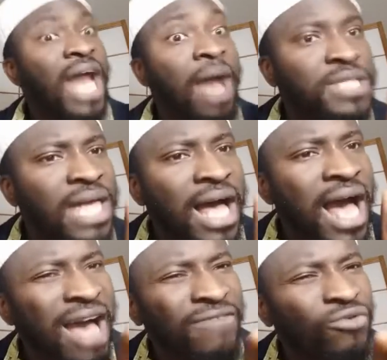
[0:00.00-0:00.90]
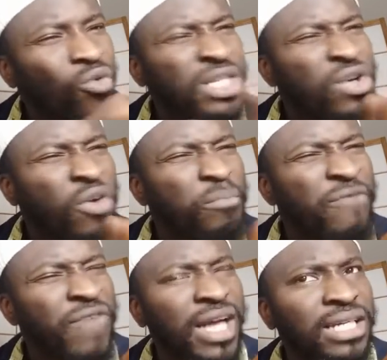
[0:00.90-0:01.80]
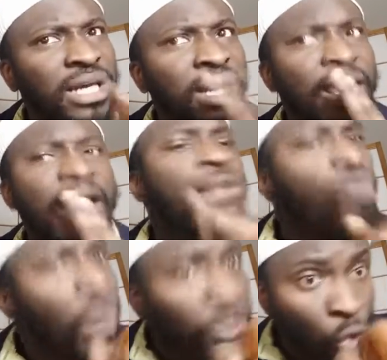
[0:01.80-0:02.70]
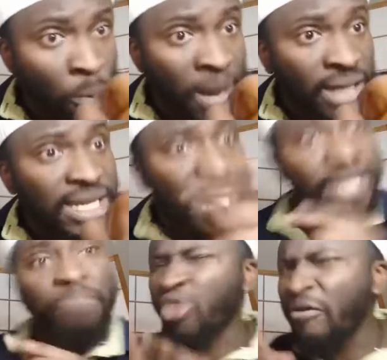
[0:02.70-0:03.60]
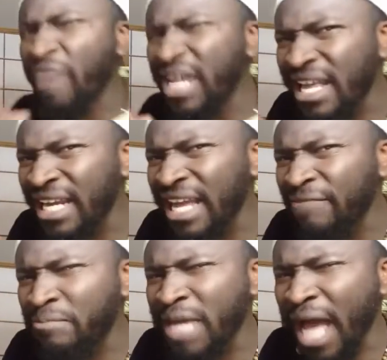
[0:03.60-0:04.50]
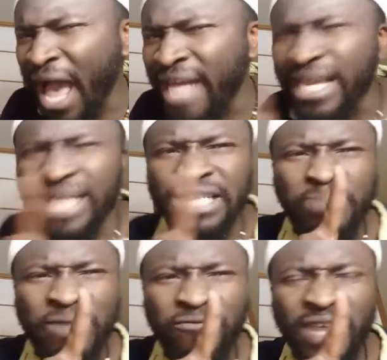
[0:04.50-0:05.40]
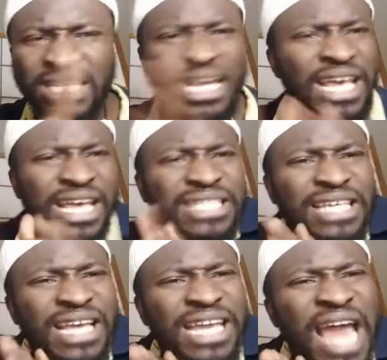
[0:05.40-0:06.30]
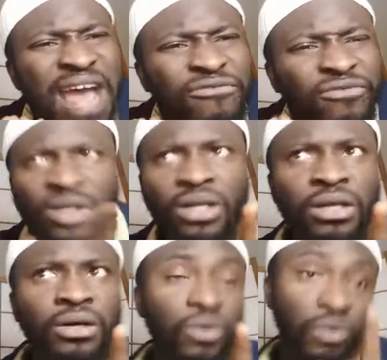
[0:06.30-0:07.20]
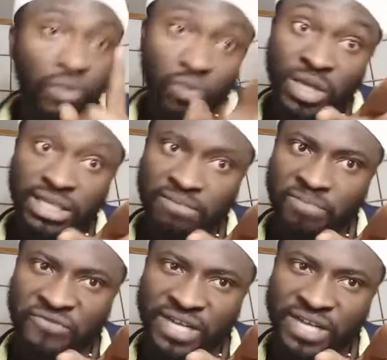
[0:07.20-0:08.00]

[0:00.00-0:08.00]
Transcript: have wasn't perfect. And what Umar said the Prophet left behind and is perfect is enough, wasn't perfect.